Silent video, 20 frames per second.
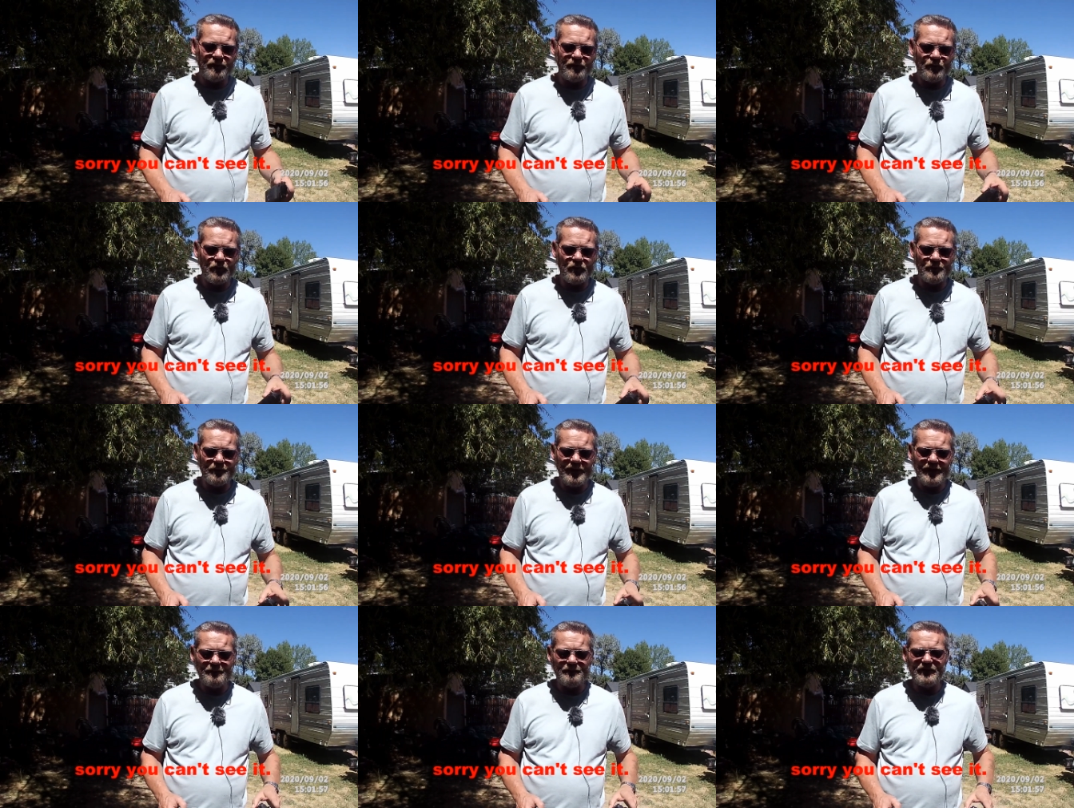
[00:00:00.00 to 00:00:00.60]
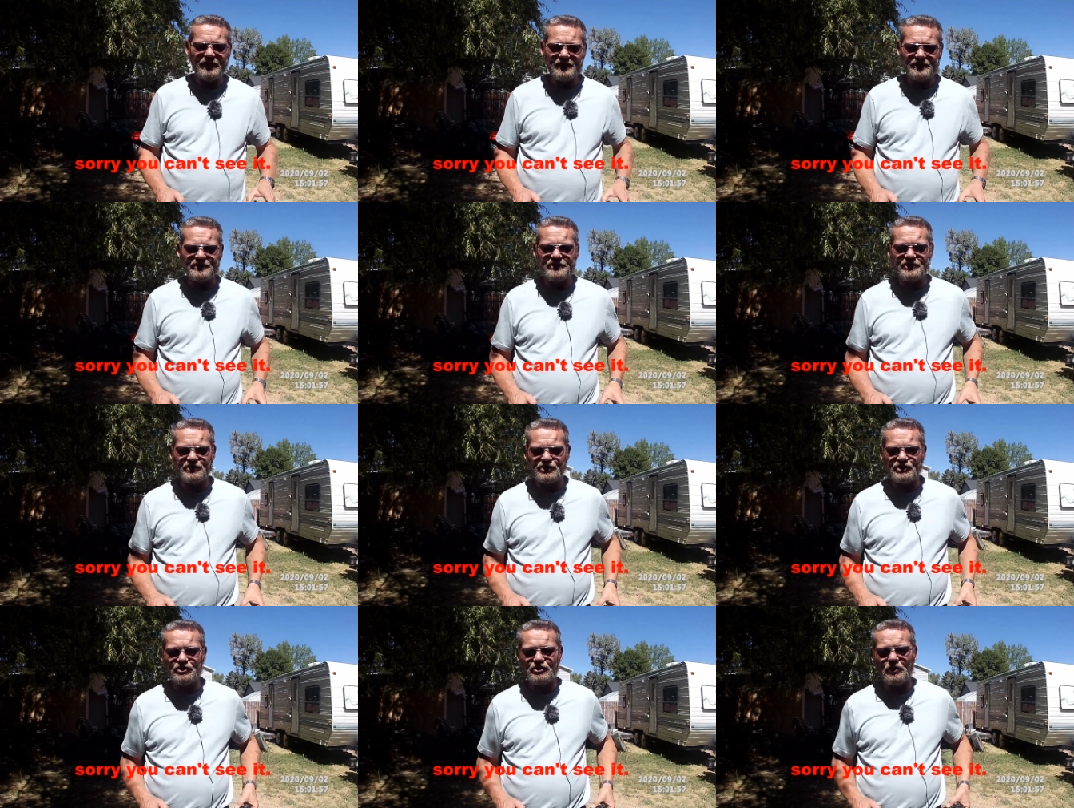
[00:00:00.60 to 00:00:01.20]
format because
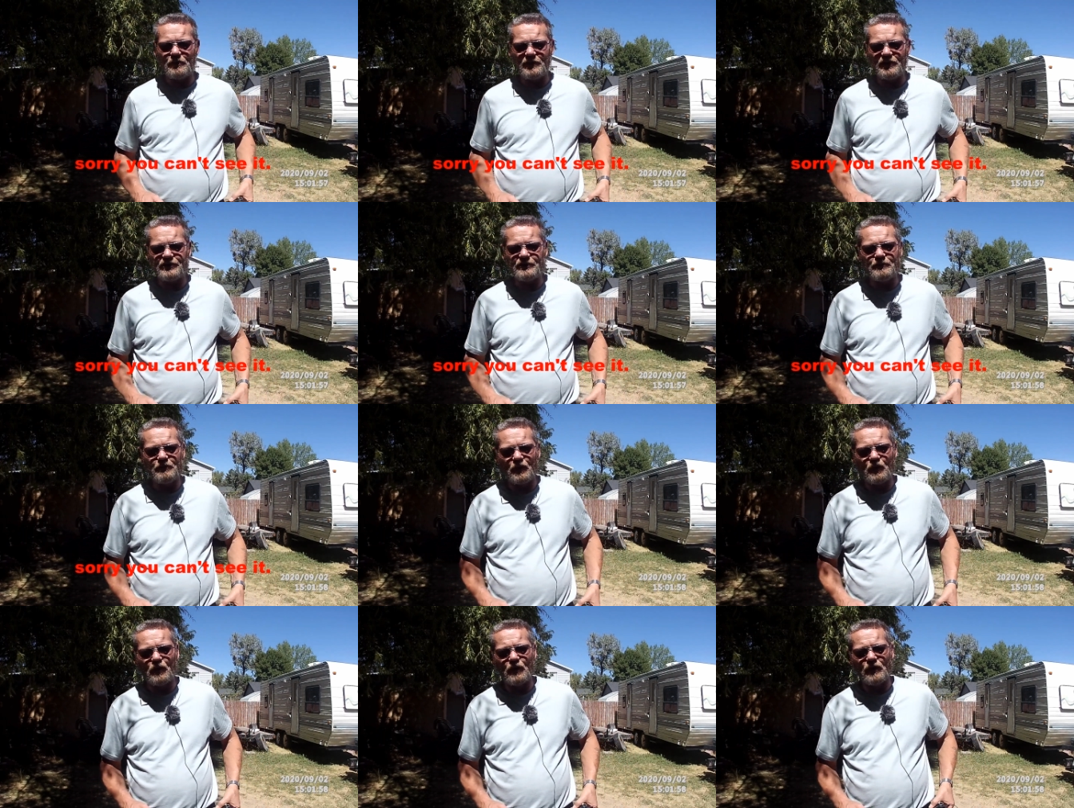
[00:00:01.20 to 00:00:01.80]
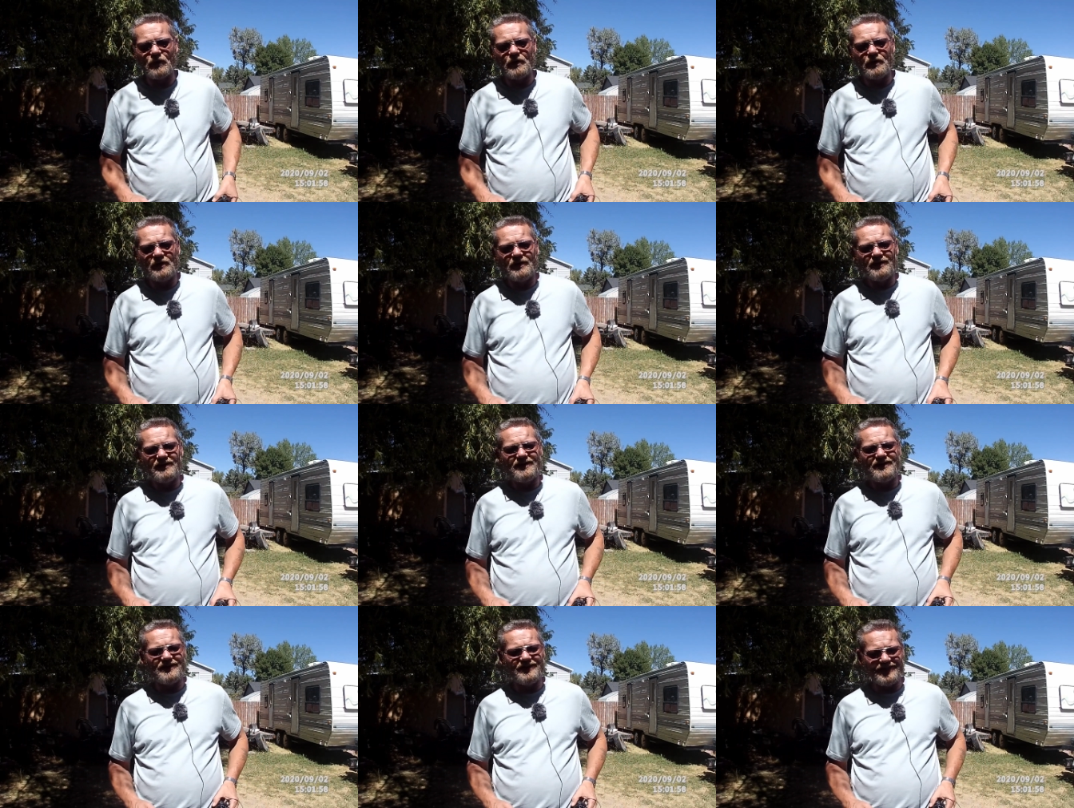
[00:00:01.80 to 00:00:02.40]
it's so much more
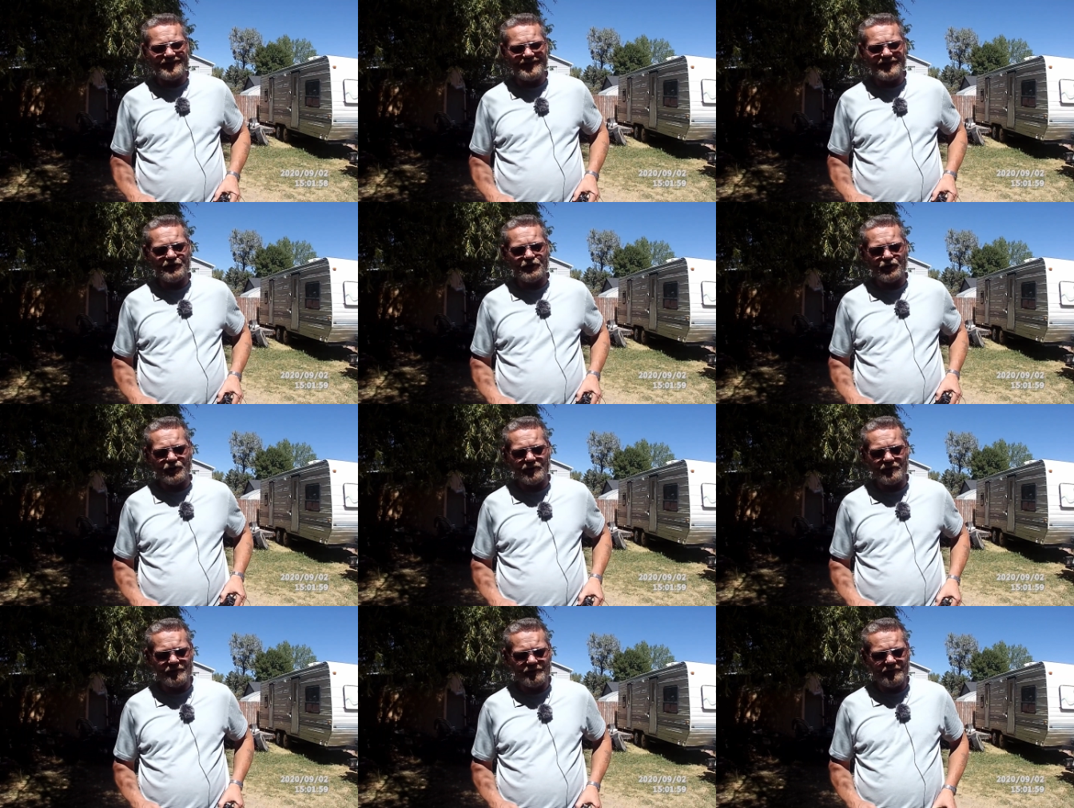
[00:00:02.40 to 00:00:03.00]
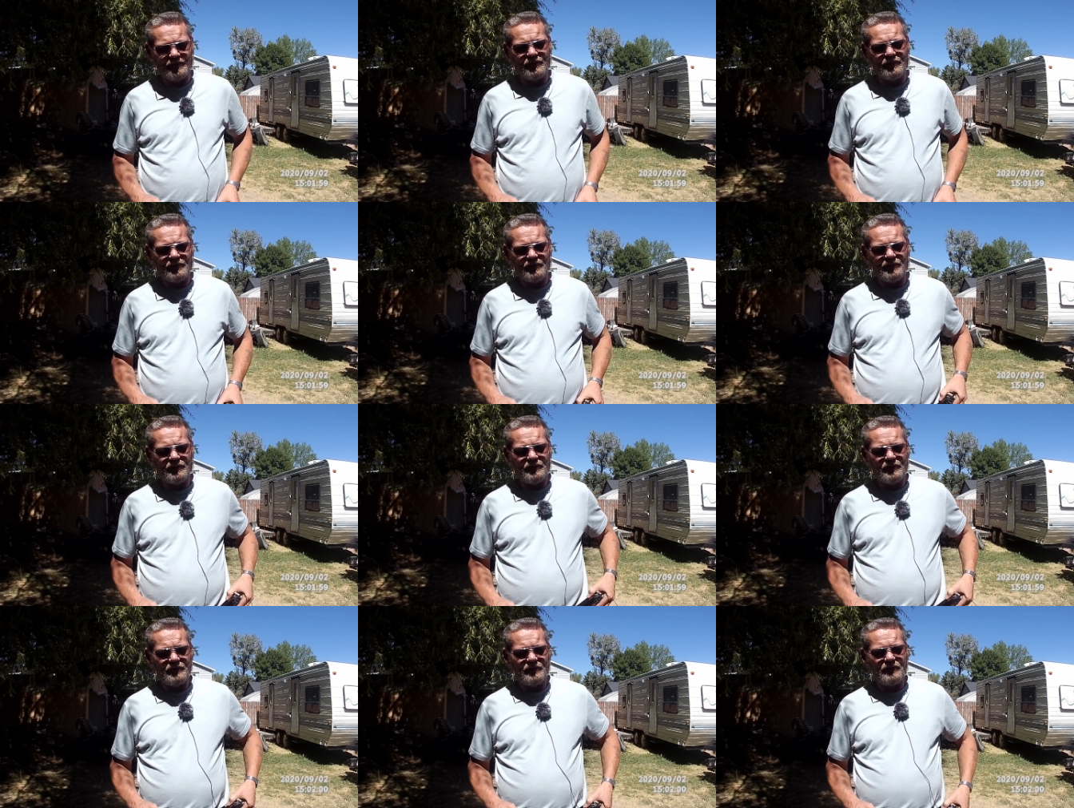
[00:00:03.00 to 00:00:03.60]
clear
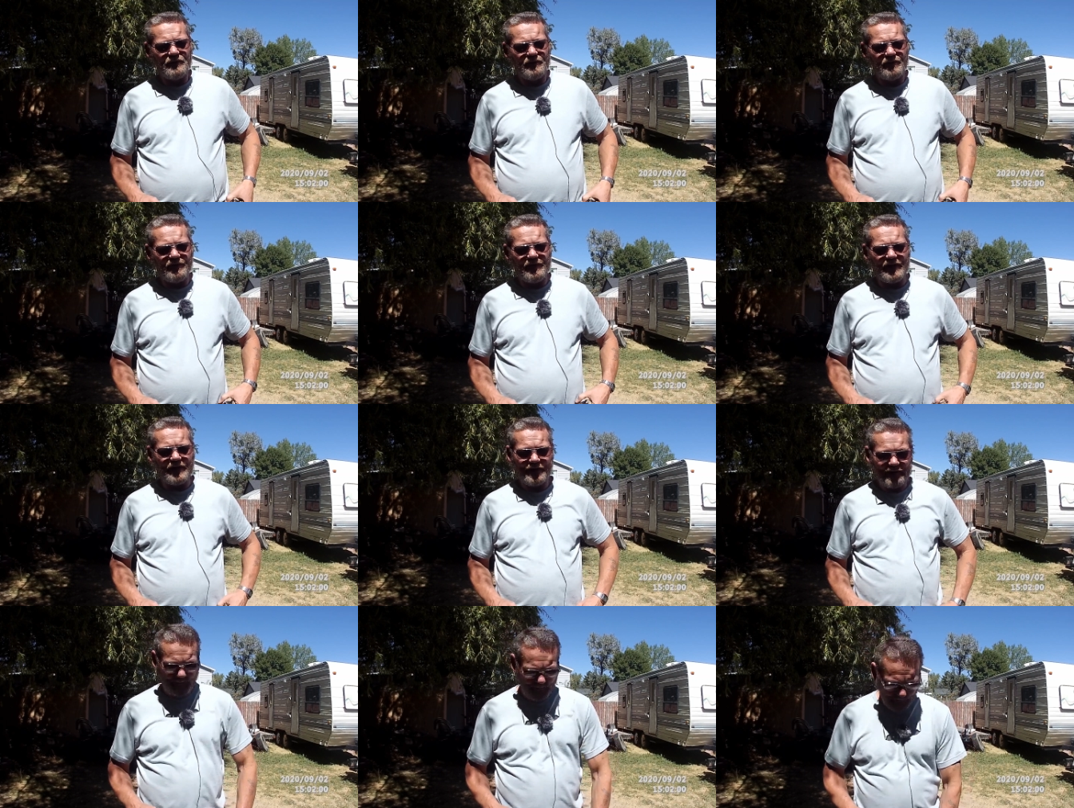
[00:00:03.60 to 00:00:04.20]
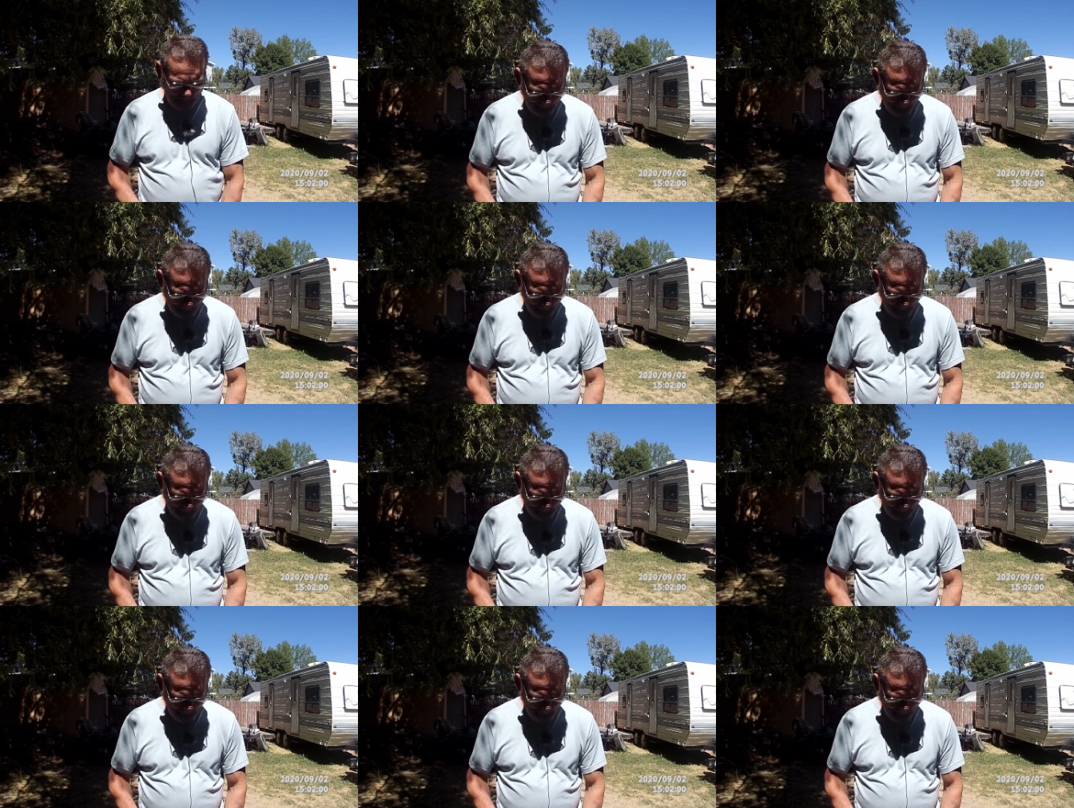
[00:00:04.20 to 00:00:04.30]
than...